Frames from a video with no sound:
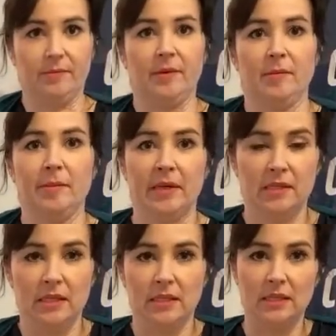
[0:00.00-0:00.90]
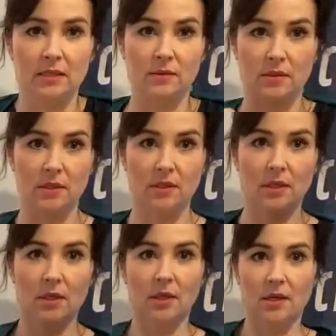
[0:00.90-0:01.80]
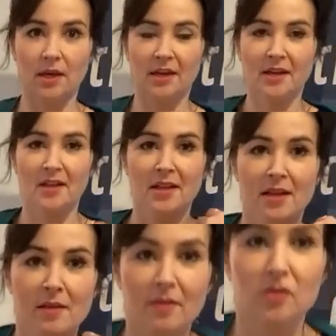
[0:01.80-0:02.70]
one of my best ideas, was it? The